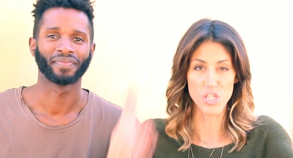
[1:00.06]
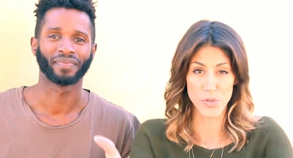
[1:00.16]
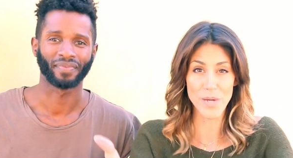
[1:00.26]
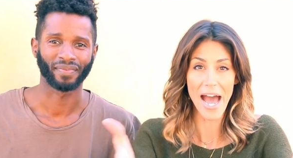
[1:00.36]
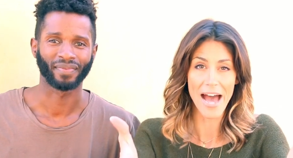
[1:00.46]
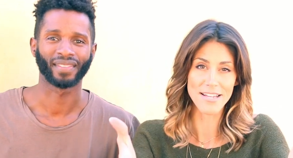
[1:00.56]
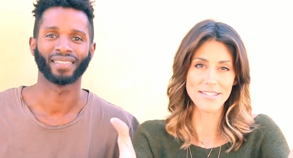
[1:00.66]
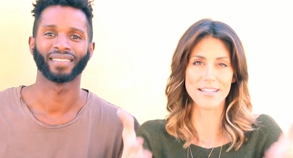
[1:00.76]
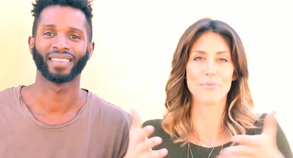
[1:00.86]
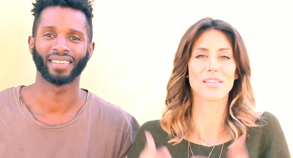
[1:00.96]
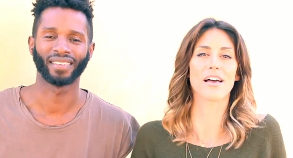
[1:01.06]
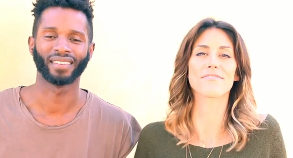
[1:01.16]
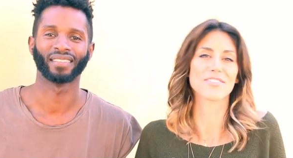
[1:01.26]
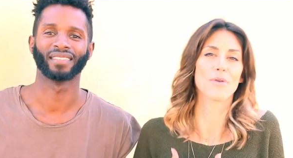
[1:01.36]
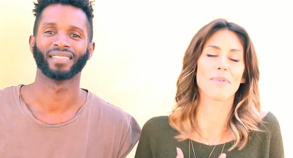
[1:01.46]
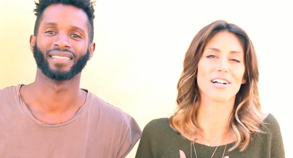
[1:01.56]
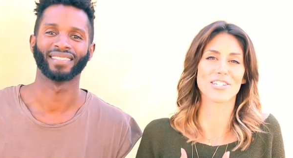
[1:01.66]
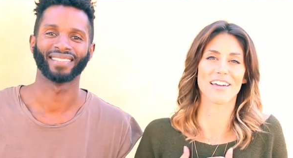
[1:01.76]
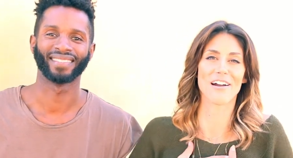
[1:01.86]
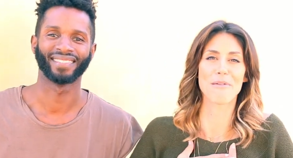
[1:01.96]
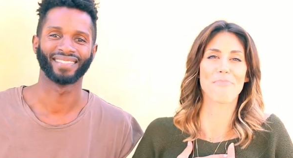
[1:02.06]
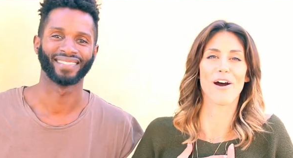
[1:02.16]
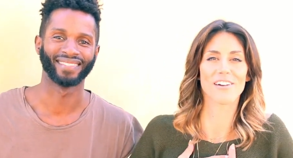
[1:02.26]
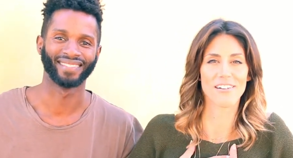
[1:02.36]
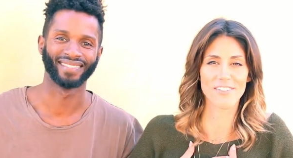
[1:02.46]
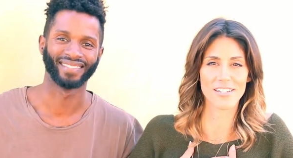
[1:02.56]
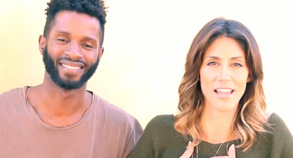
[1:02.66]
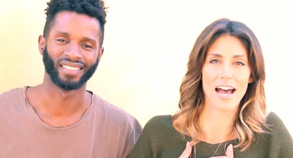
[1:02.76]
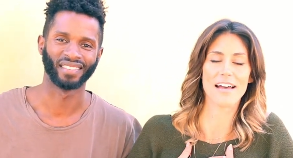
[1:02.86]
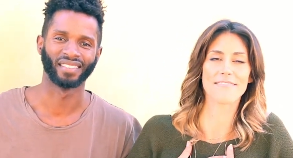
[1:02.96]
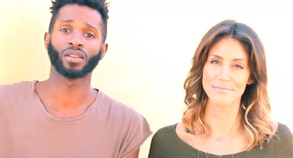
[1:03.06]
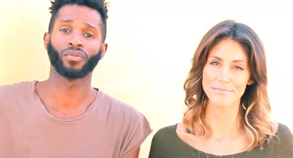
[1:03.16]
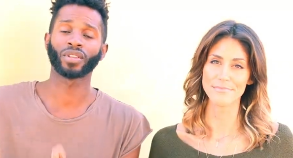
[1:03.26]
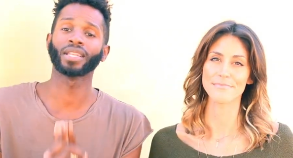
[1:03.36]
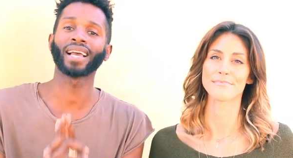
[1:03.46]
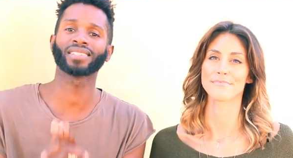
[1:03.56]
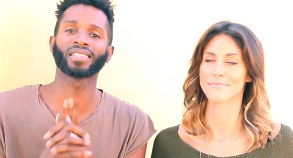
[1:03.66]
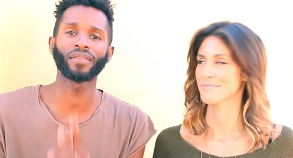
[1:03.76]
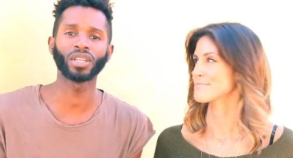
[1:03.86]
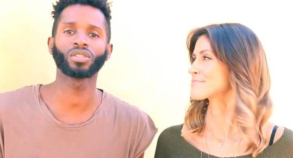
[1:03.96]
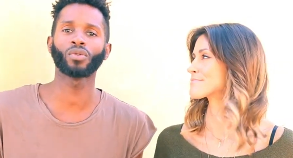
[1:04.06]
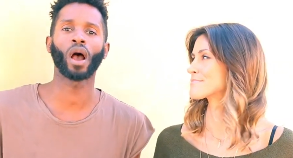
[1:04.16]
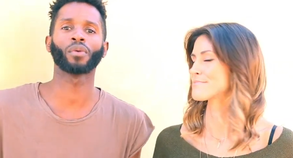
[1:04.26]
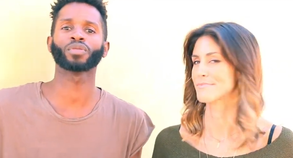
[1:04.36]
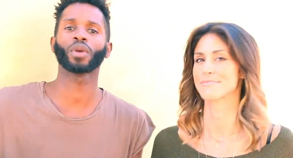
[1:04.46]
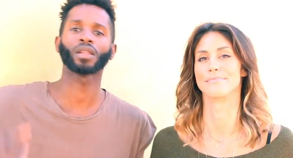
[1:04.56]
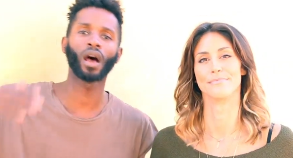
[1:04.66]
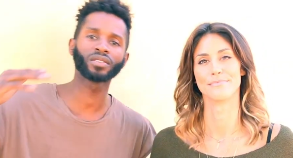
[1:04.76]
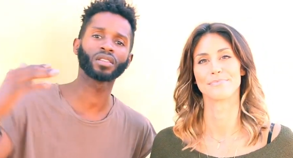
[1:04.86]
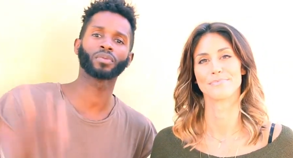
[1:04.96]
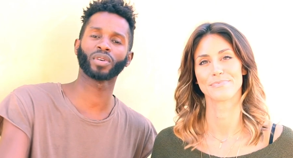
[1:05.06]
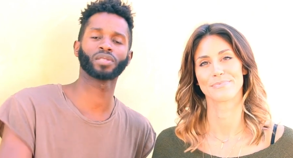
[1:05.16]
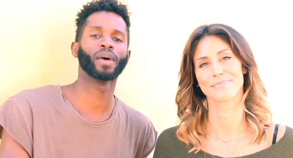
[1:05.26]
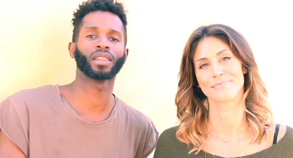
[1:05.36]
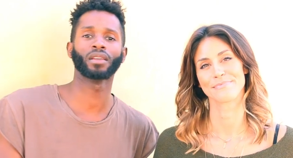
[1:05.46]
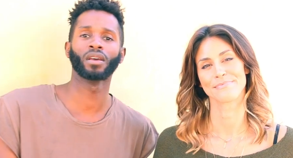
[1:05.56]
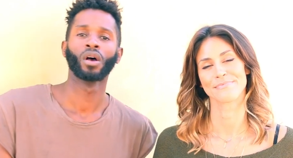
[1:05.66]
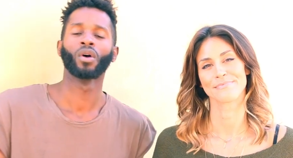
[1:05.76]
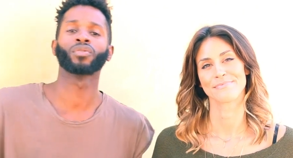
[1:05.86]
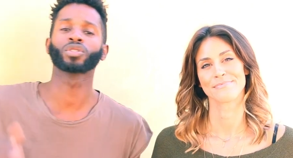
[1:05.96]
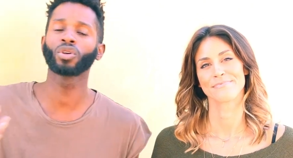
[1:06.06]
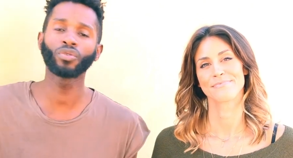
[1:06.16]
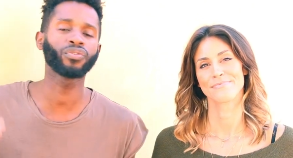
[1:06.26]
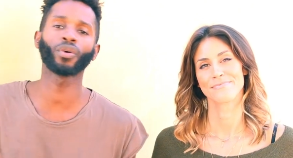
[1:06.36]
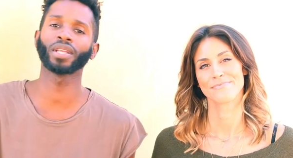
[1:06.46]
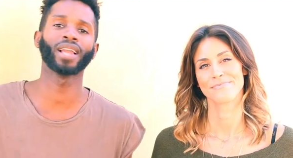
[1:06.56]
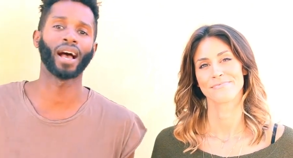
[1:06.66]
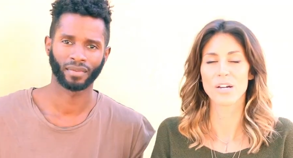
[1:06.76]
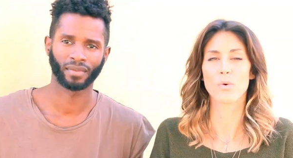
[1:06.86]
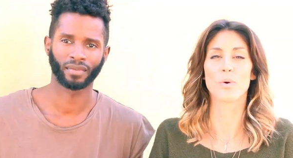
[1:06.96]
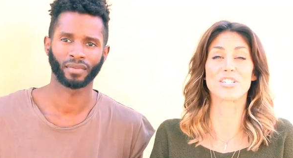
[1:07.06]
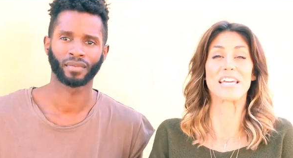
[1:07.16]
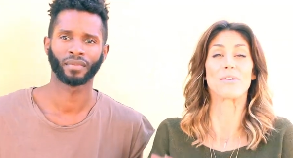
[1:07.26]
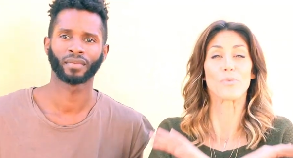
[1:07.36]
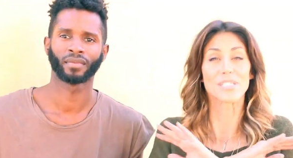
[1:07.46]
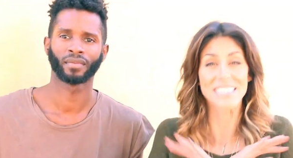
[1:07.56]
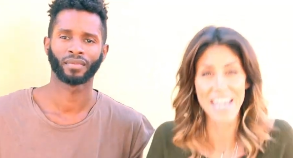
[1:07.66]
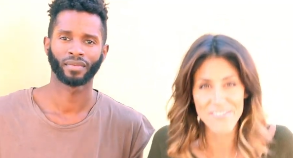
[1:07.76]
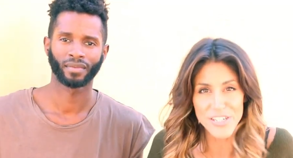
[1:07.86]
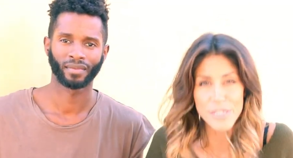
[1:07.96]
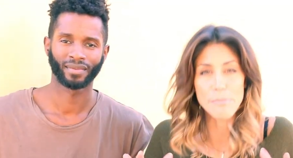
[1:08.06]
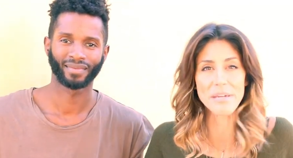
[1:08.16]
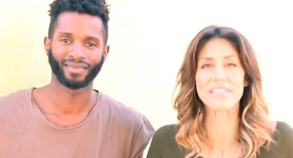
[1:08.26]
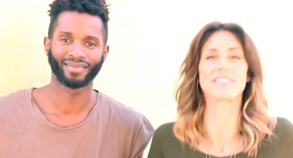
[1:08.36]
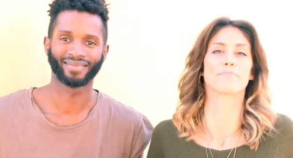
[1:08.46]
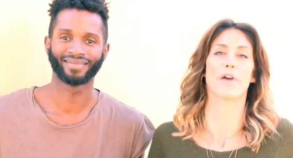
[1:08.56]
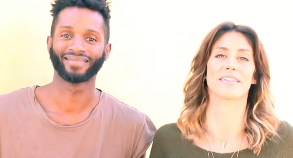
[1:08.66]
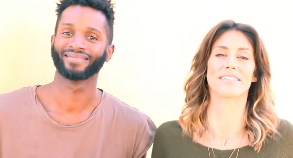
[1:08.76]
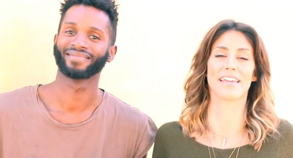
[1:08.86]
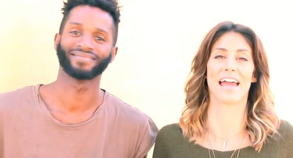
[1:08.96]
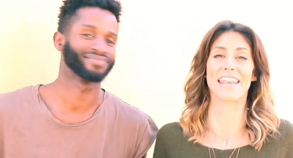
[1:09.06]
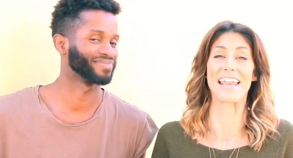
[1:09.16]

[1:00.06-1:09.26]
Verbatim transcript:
Speaker 1: you guys that we love so much and are a part of our lives.
Speaker 2: For the next 72 hours, we are launching The Bridge Method for $249.
Speaker 1: Which it will never be this price again.